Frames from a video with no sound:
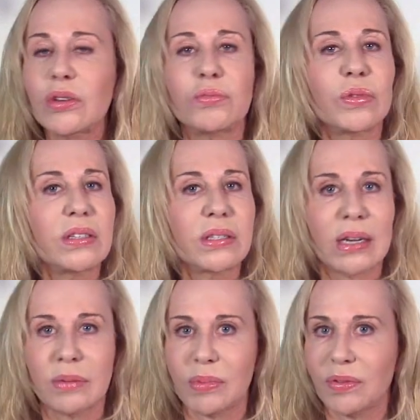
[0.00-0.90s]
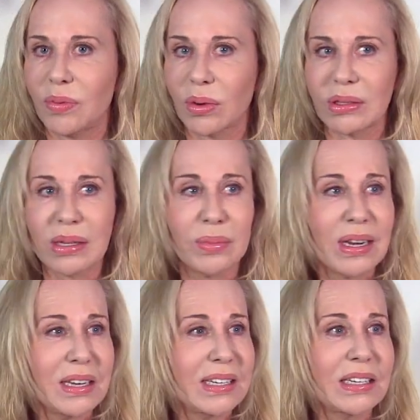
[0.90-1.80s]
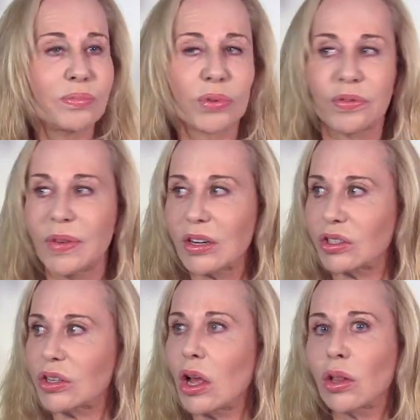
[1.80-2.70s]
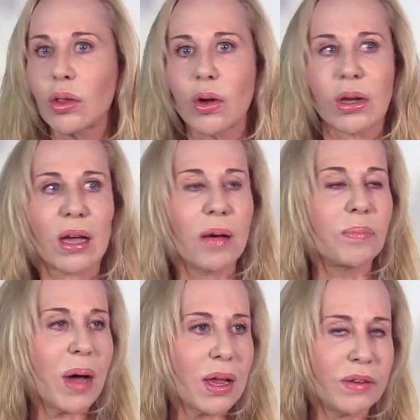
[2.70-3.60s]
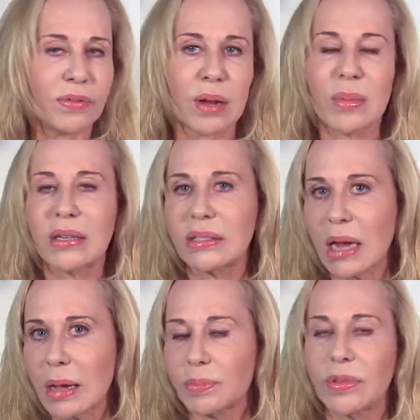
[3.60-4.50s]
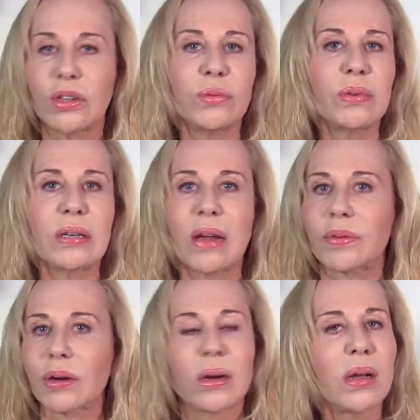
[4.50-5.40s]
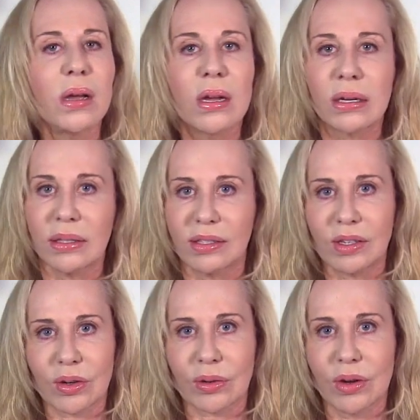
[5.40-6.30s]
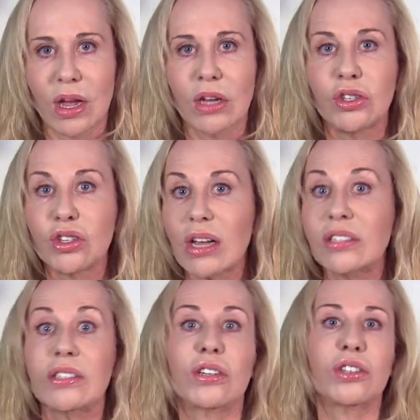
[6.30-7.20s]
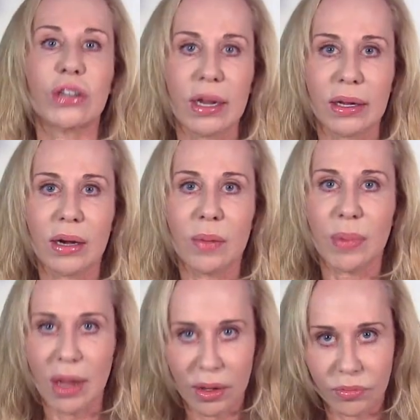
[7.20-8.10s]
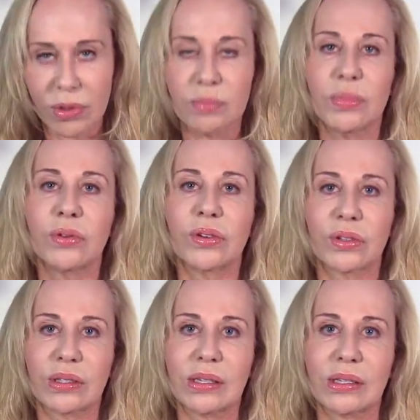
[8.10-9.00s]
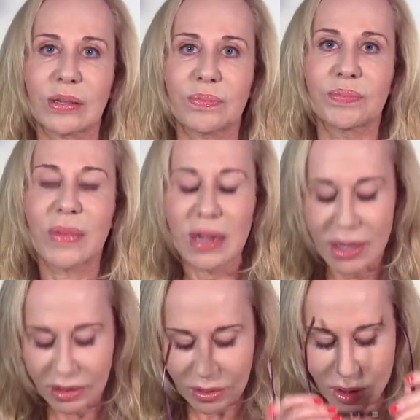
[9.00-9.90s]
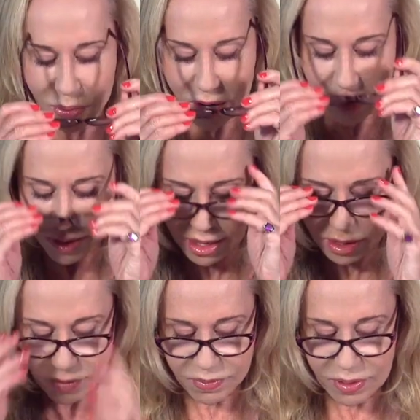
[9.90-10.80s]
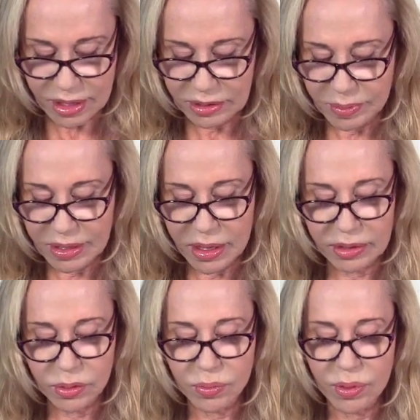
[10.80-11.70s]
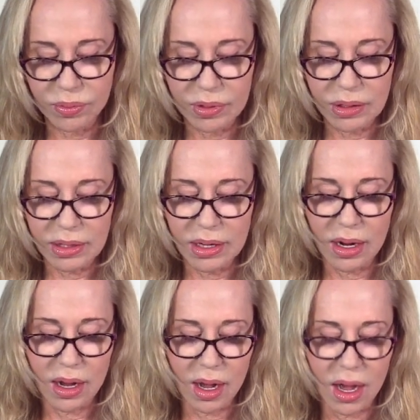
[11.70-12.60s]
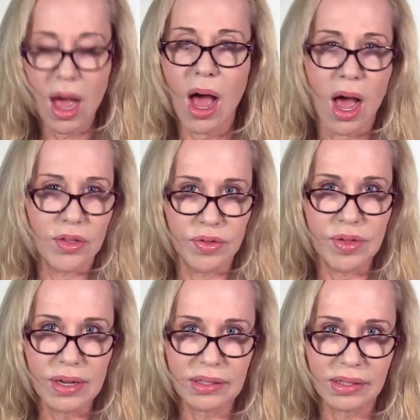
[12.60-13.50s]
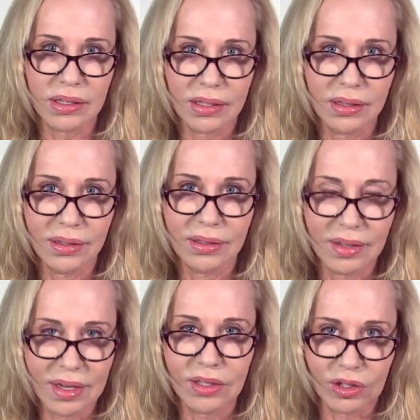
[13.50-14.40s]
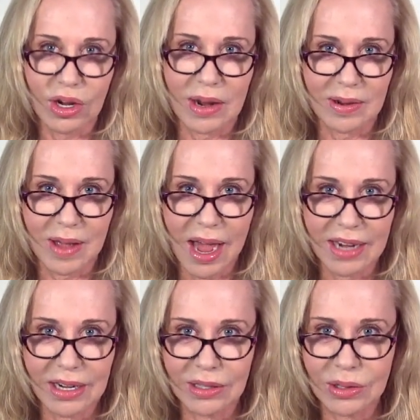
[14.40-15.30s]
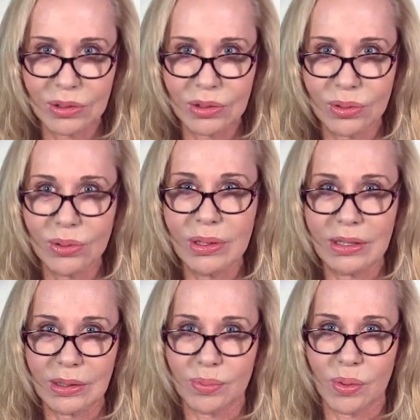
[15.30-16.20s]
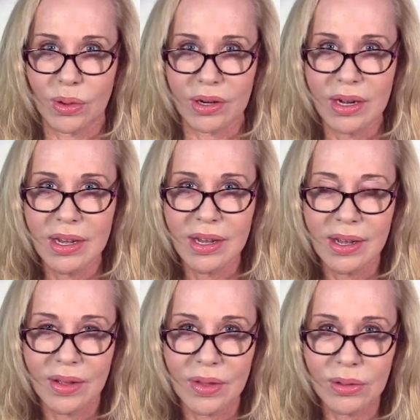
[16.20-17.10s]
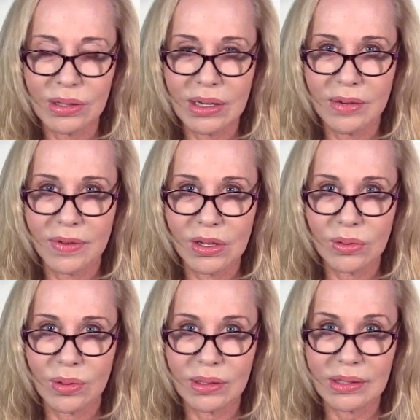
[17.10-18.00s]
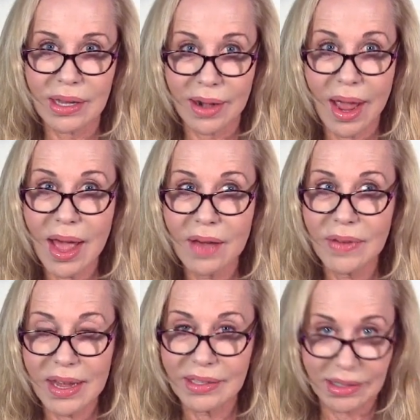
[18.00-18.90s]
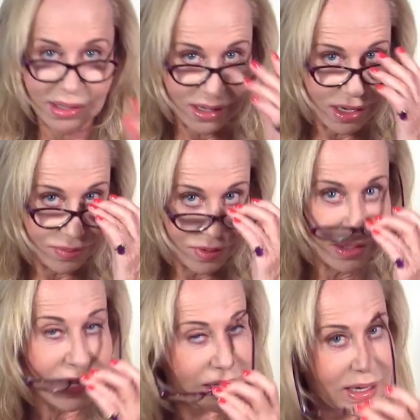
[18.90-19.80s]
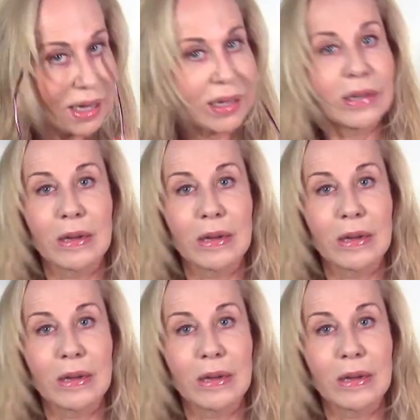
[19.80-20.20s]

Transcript: you wouldn't date before, somebody in a profession, a look, a body frame, a type you would never consider, just to shake it up and reboot your system. So I want to thank you for this because we really uh, uh this this channel, I'd like to truly support those individuals that have a successful technique